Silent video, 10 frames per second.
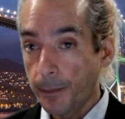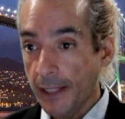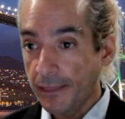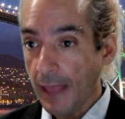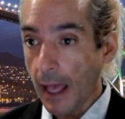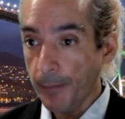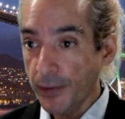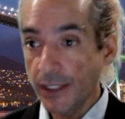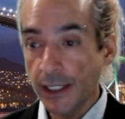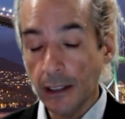but that
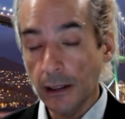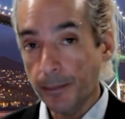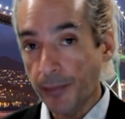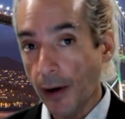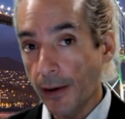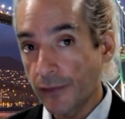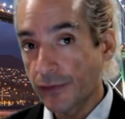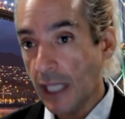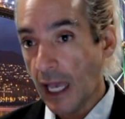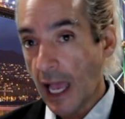particular part
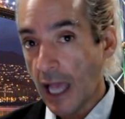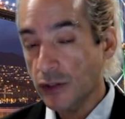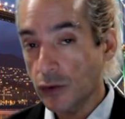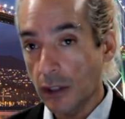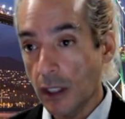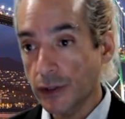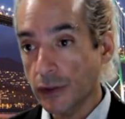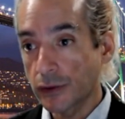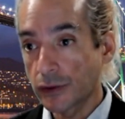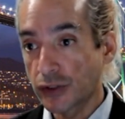of the
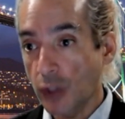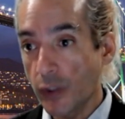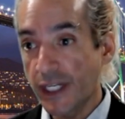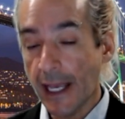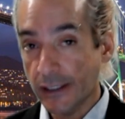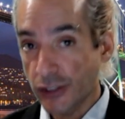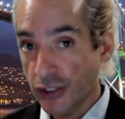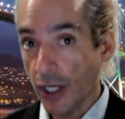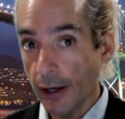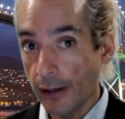astrological zodiac
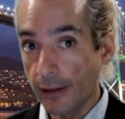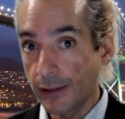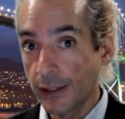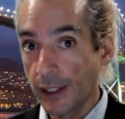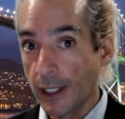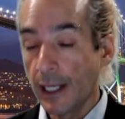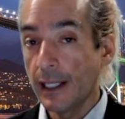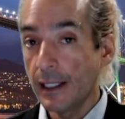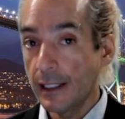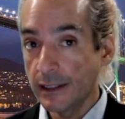chart
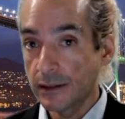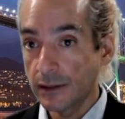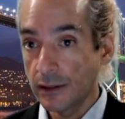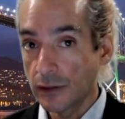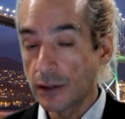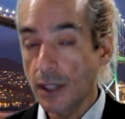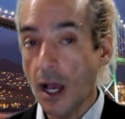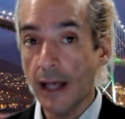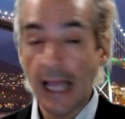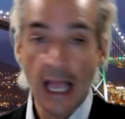is
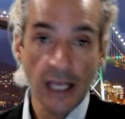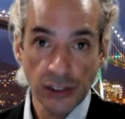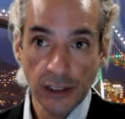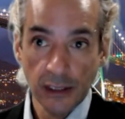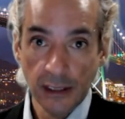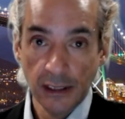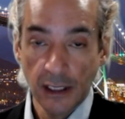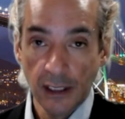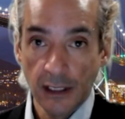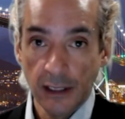not actually
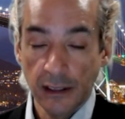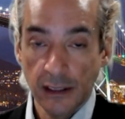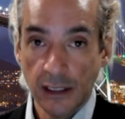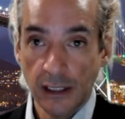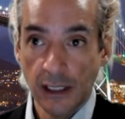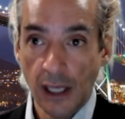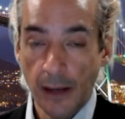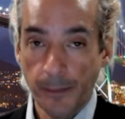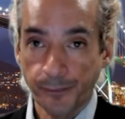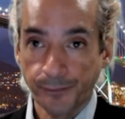the
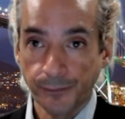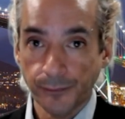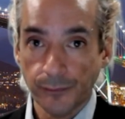um,